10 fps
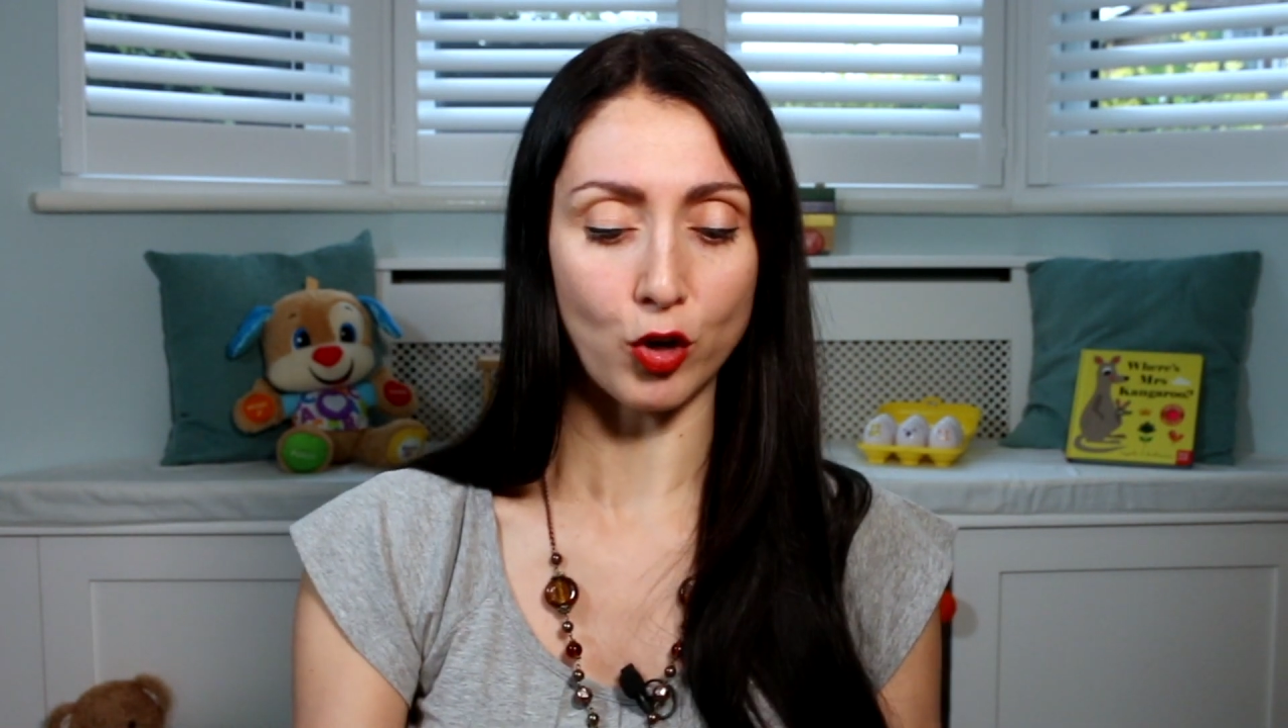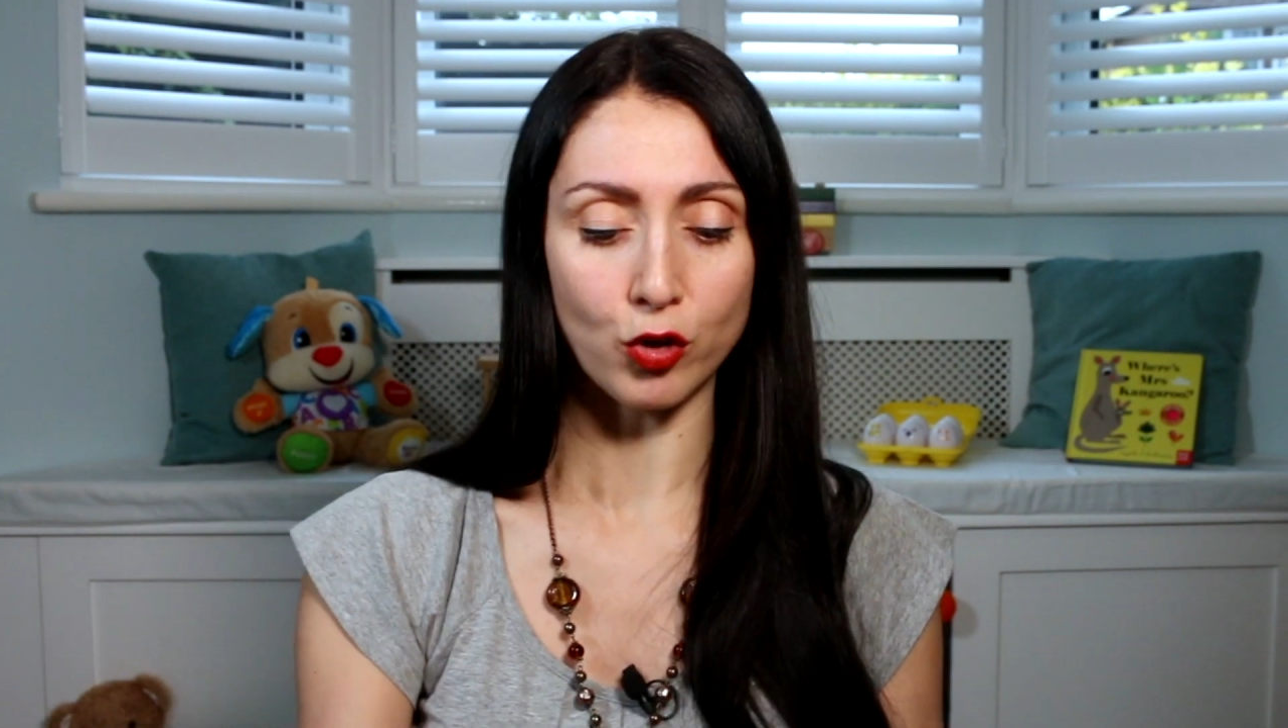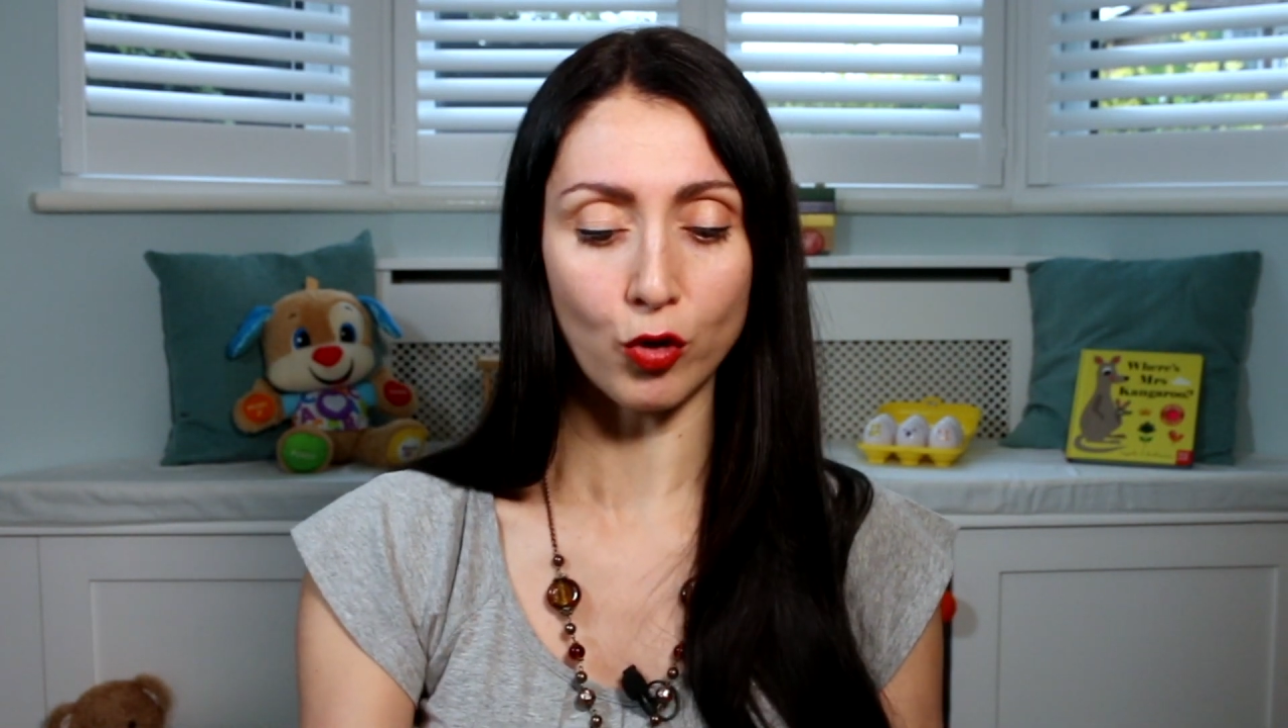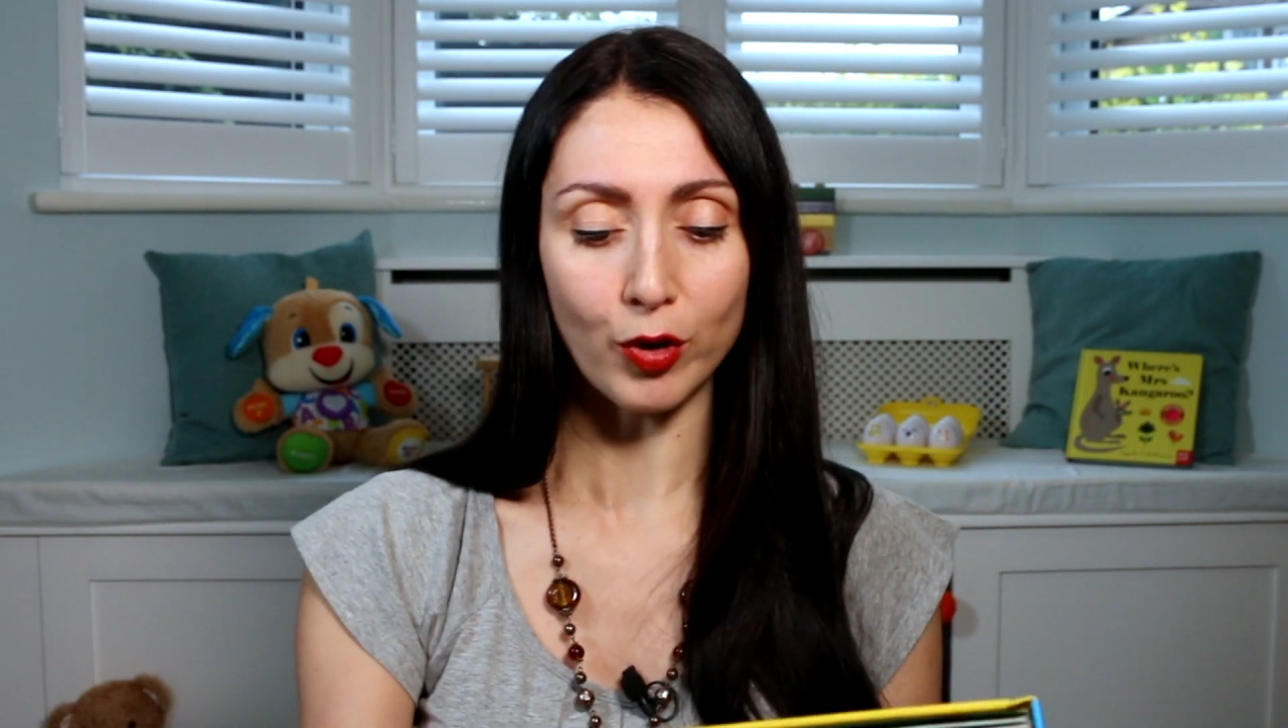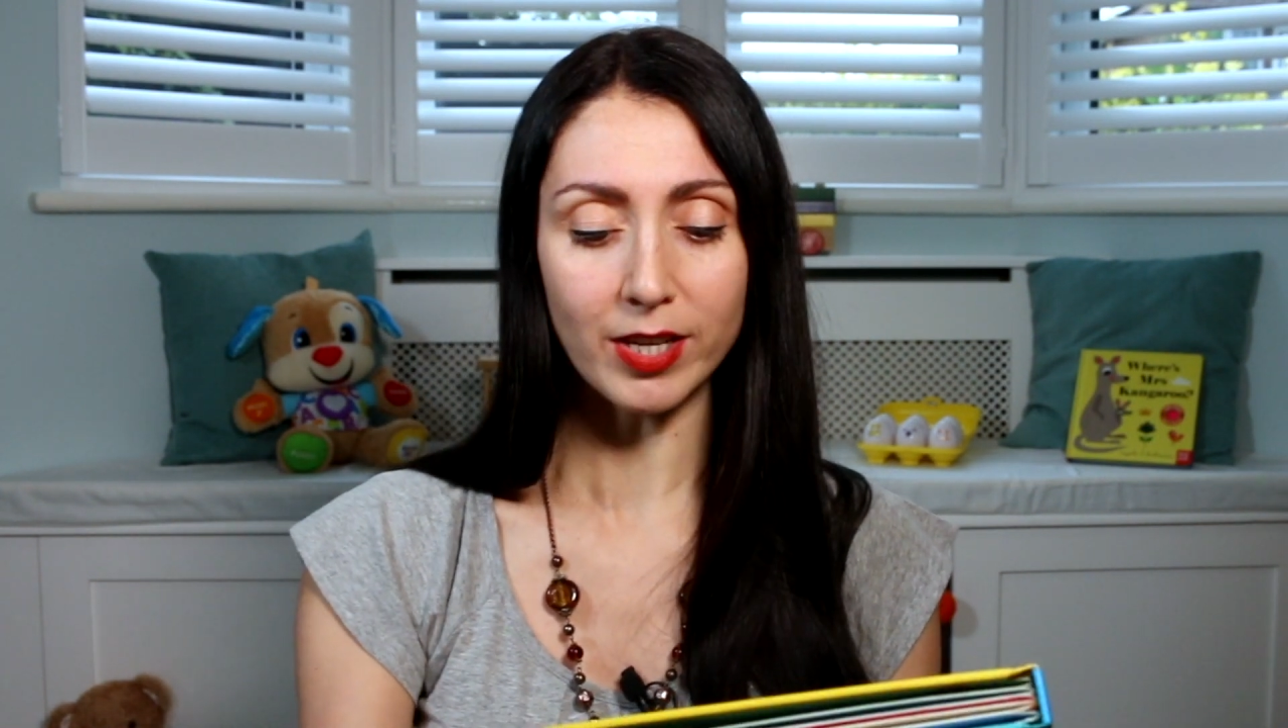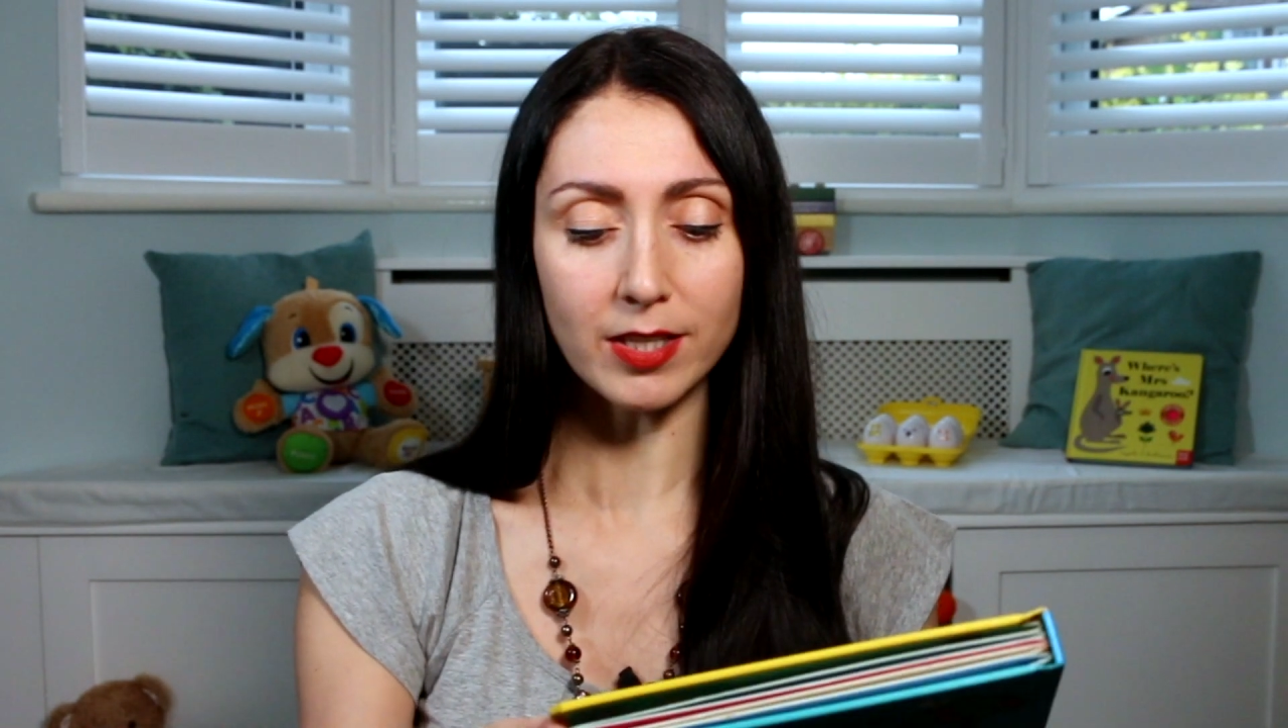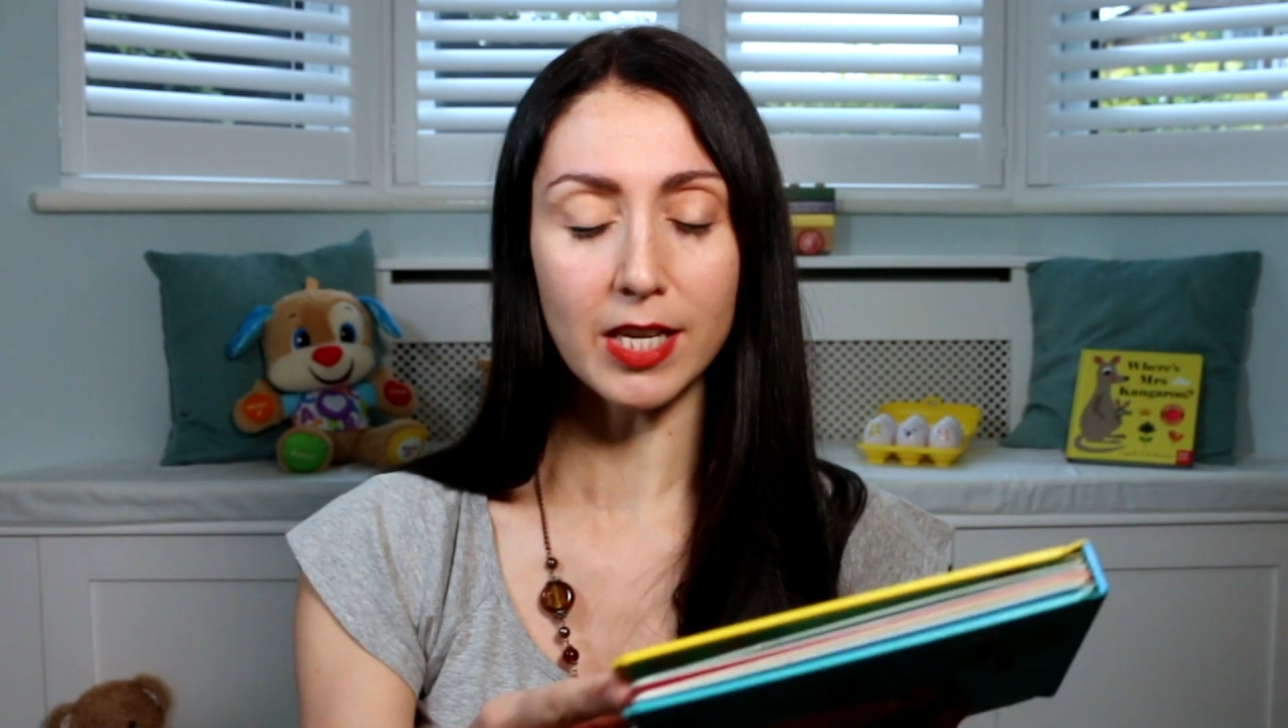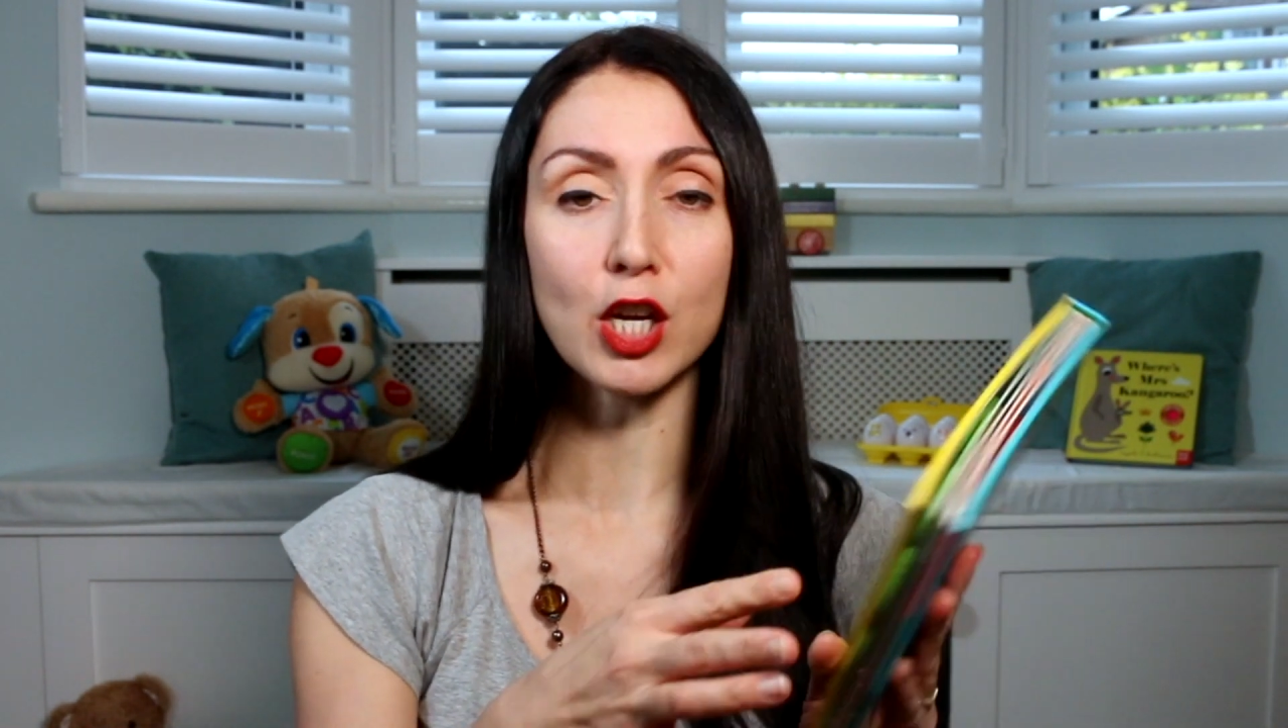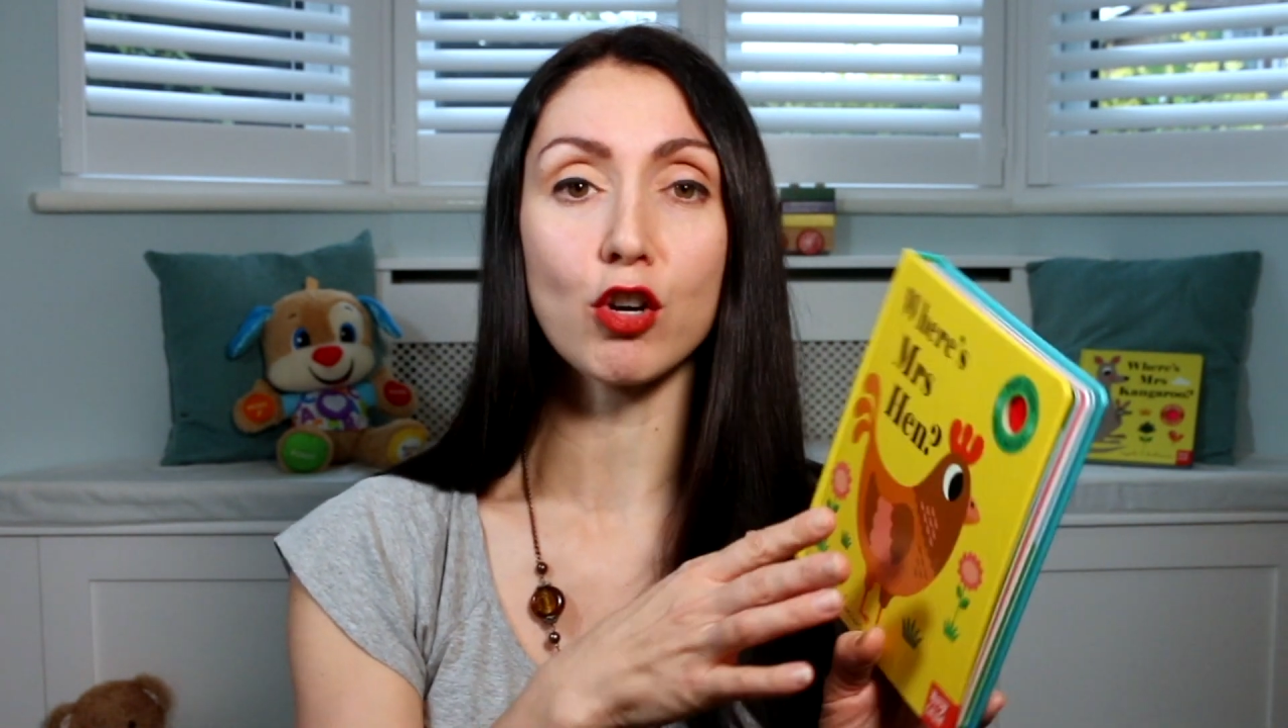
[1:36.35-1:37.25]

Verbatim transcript: Noisy